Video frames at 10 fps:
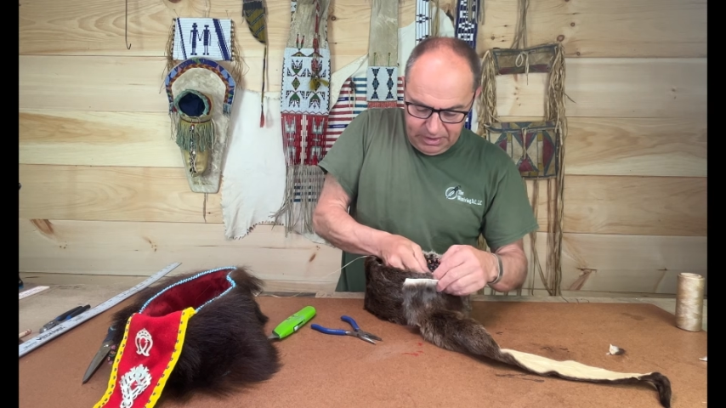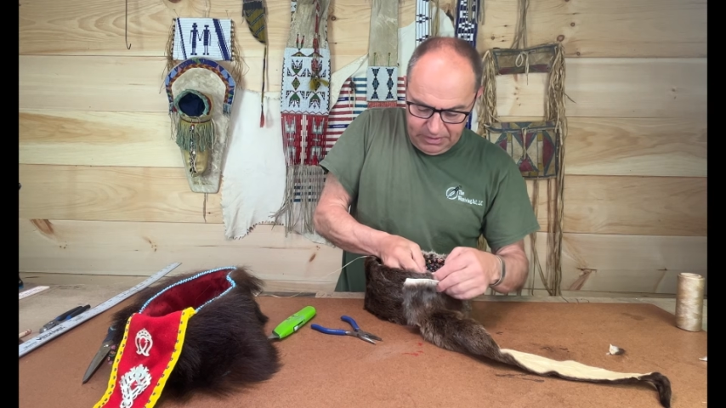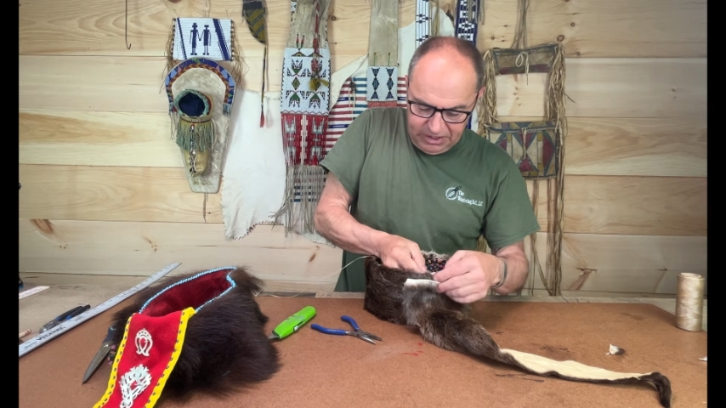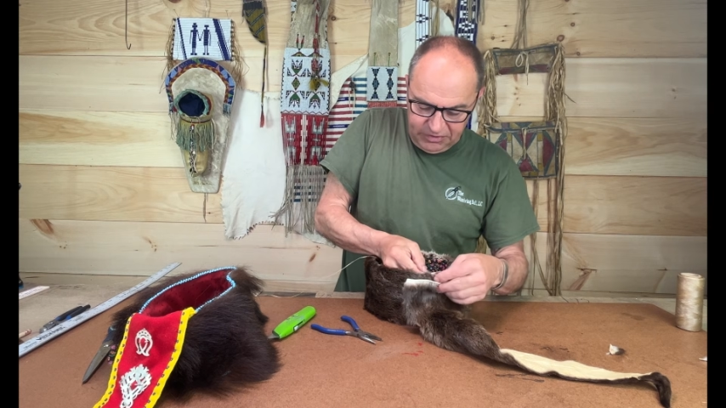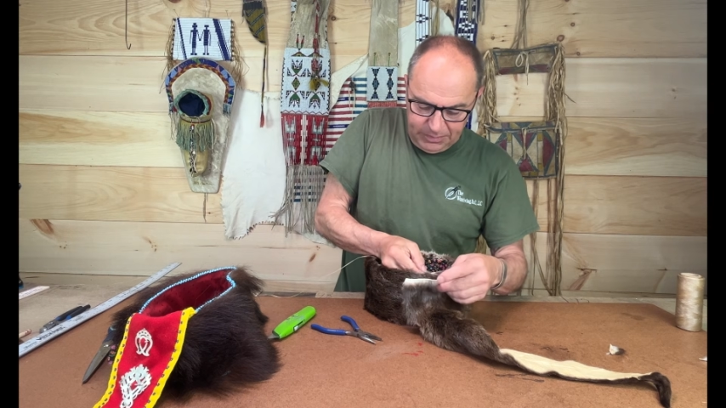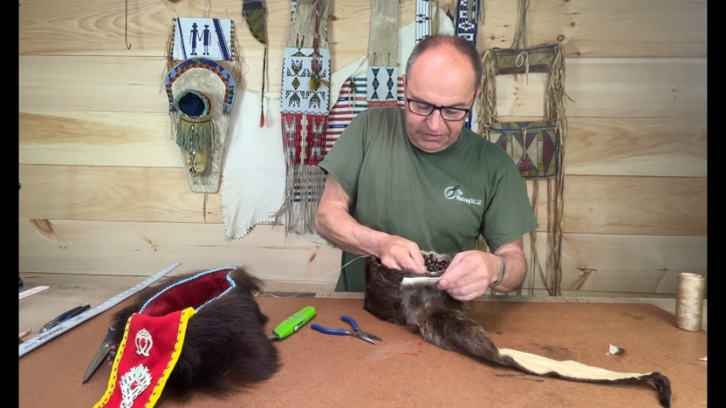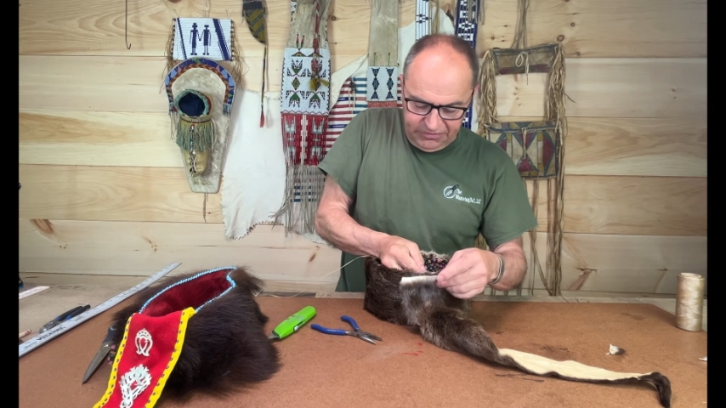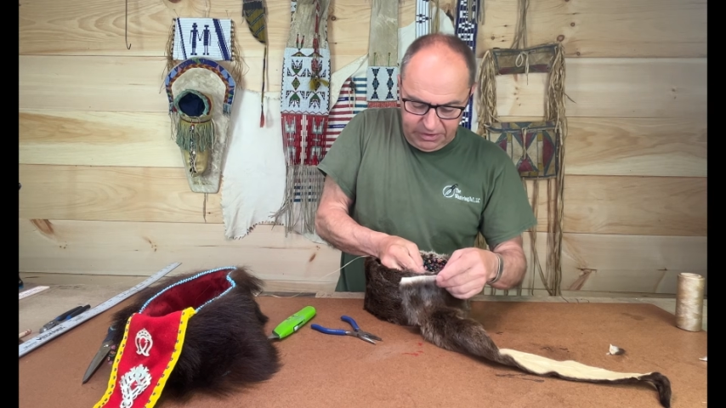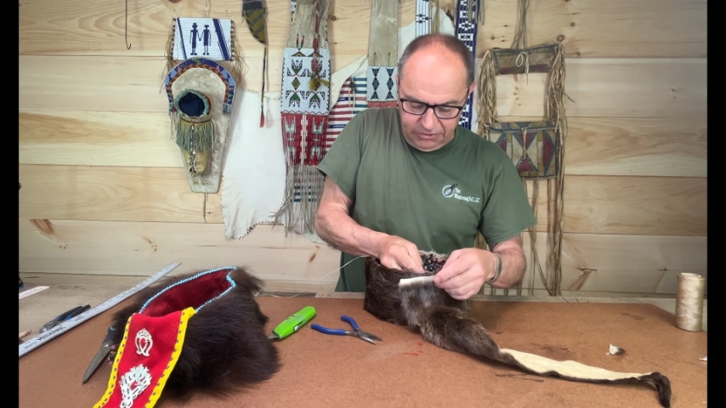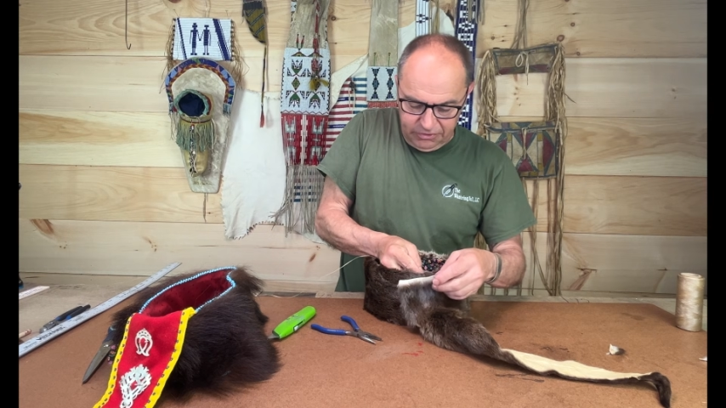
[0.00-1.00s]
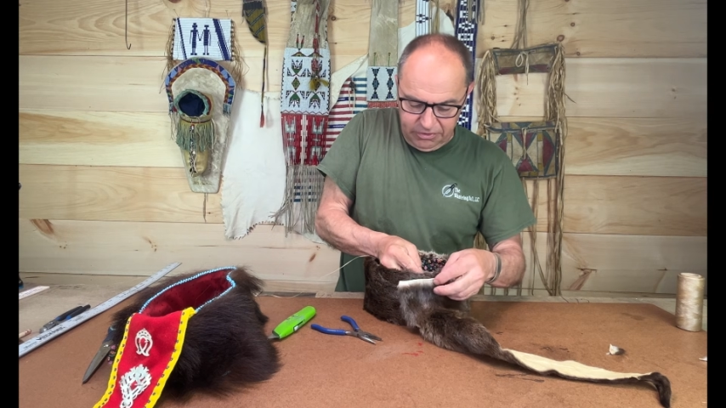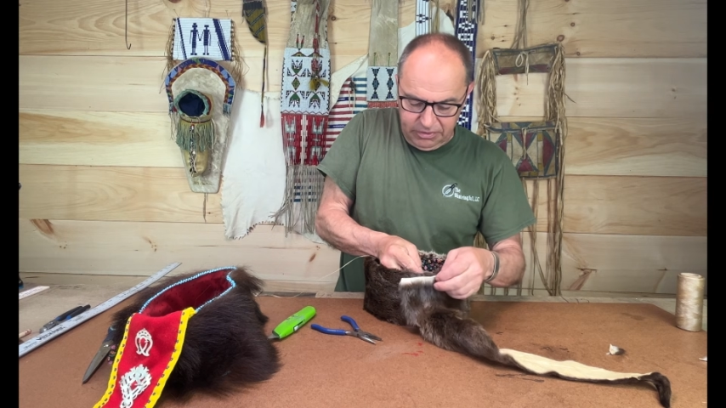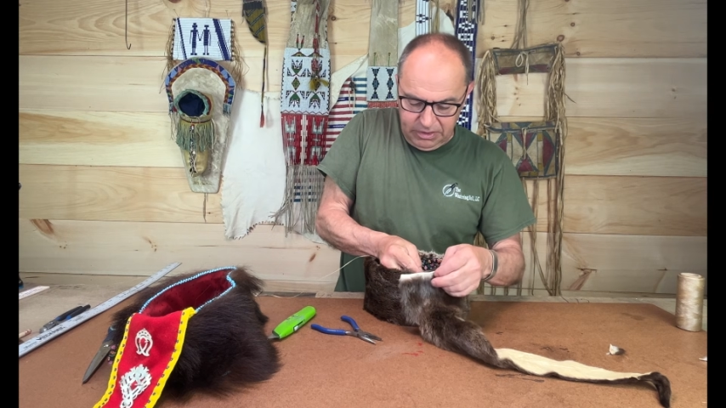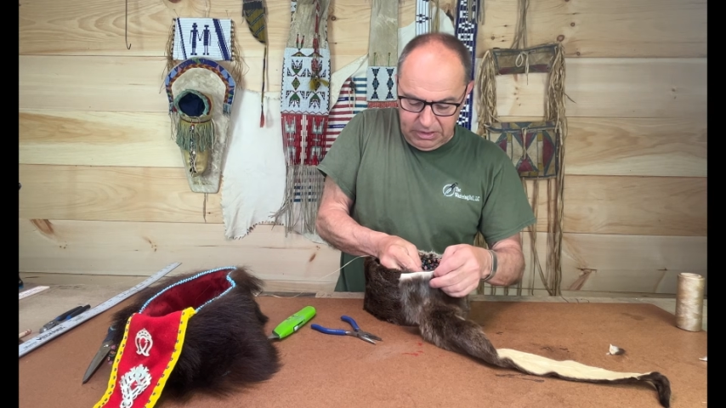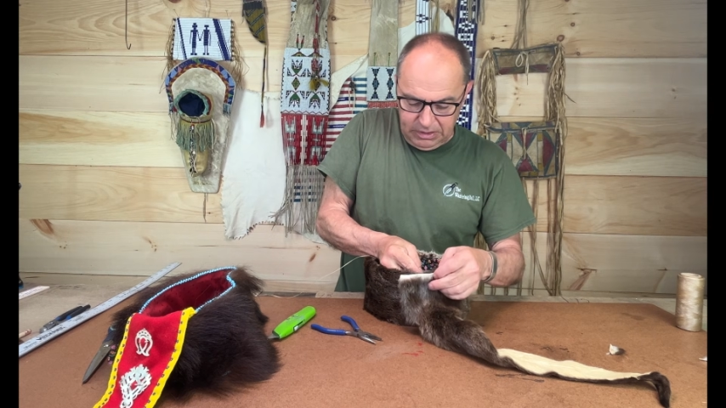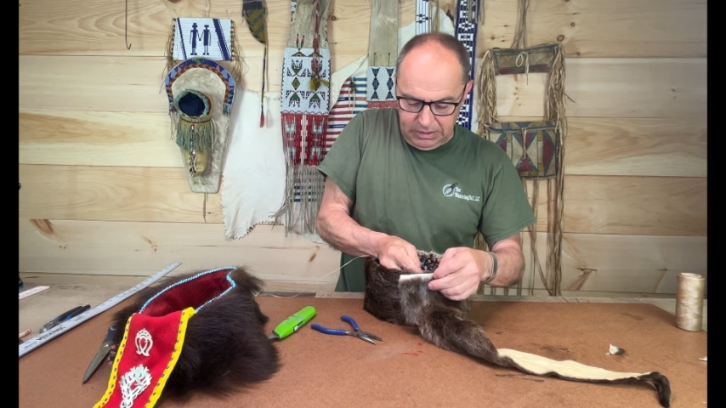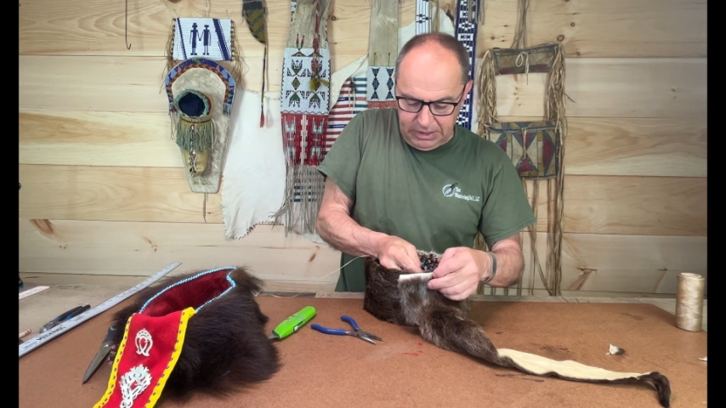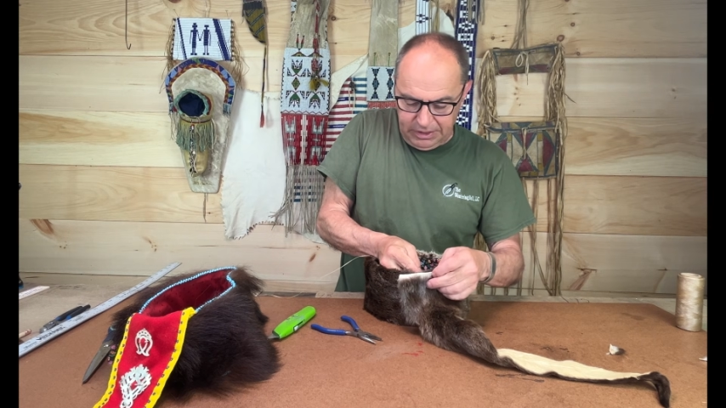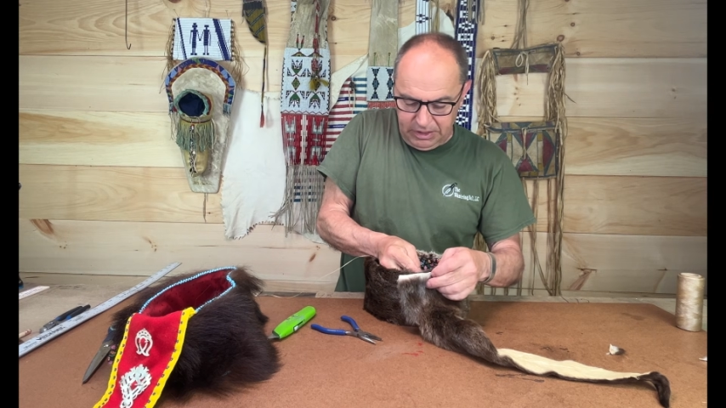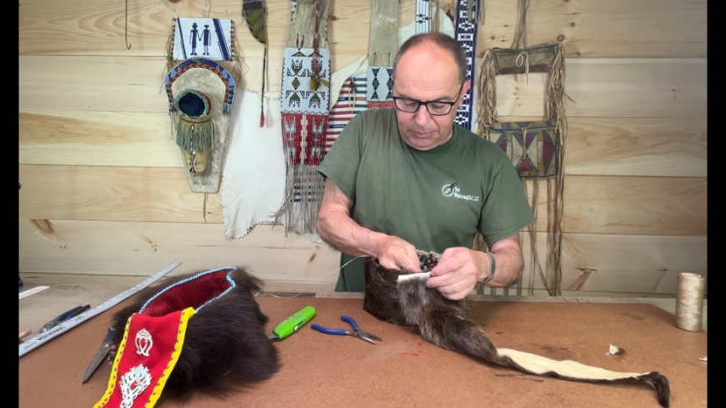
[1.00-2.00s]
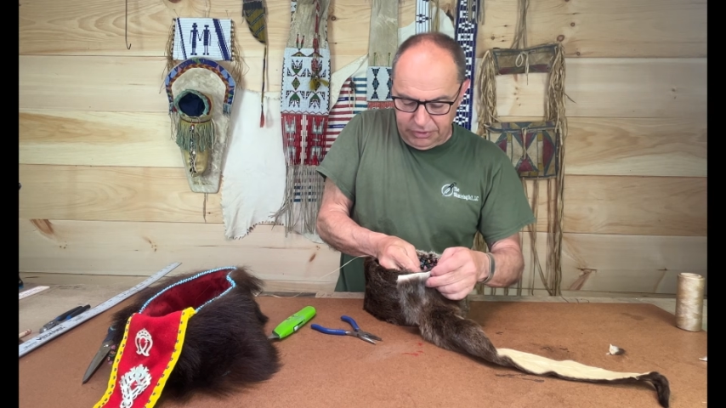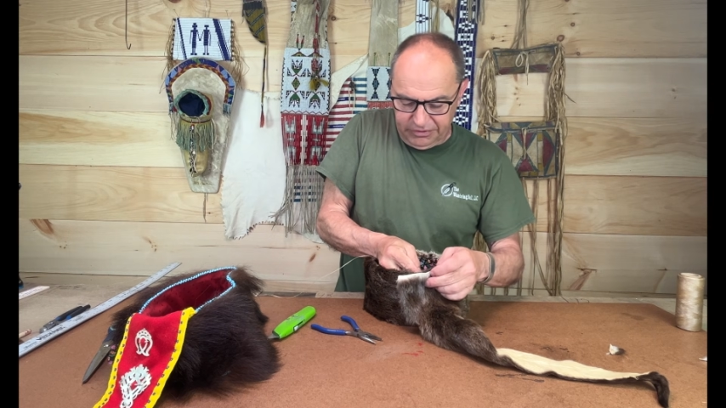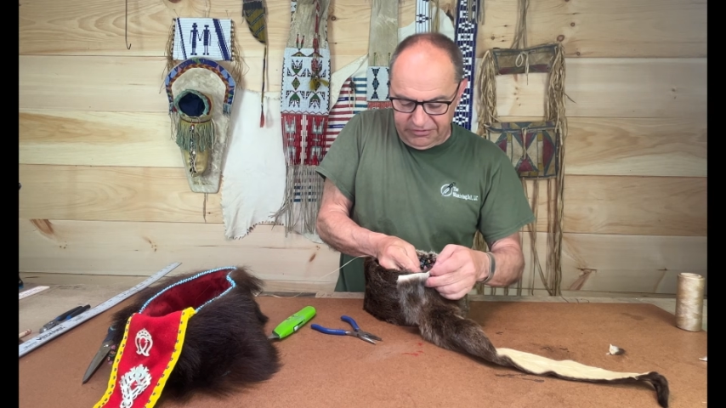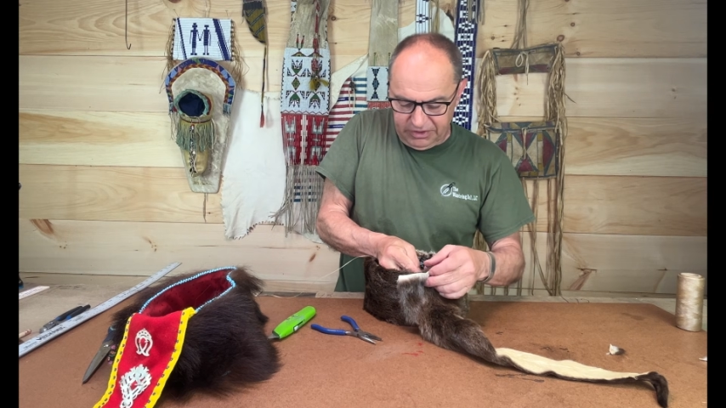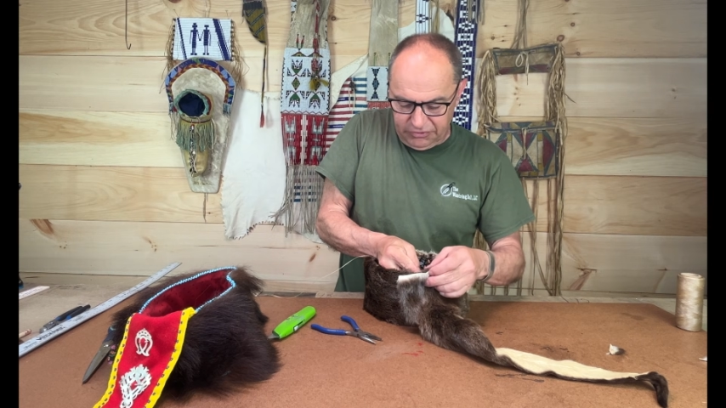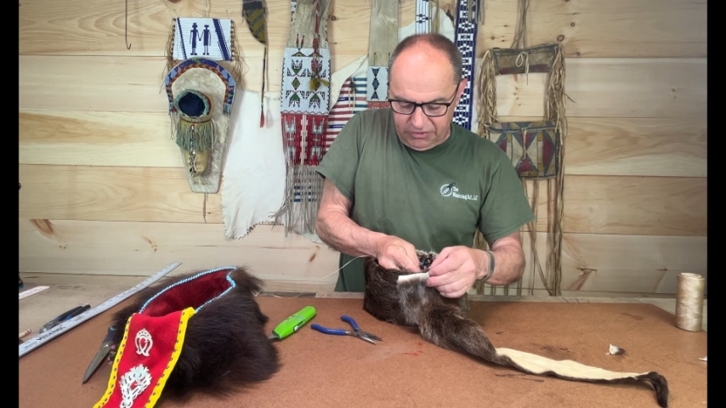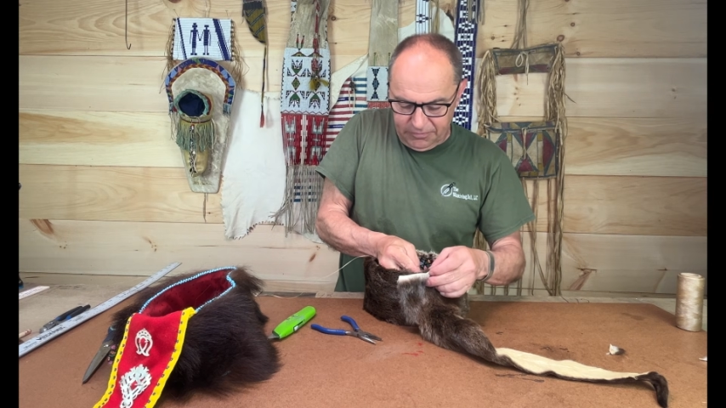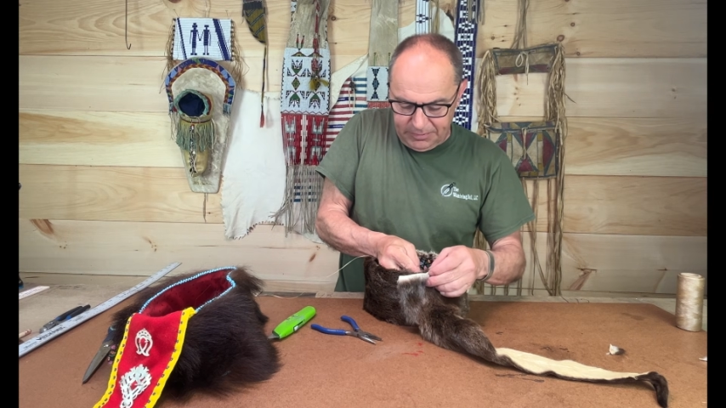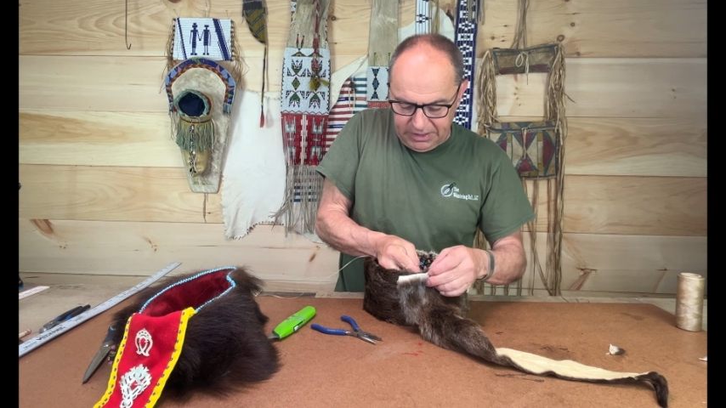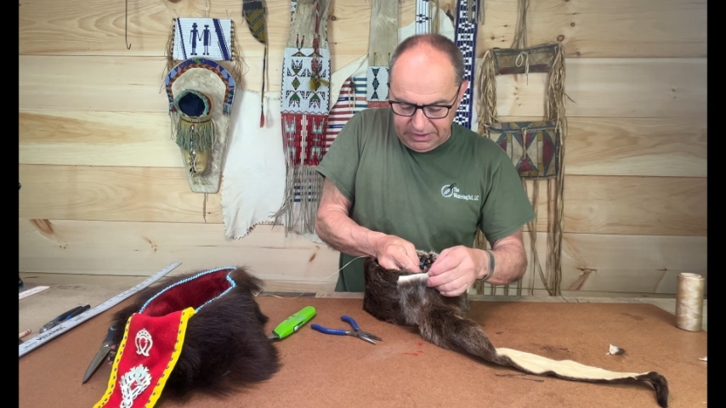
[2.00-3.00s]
That's my center. Line it up on the center of my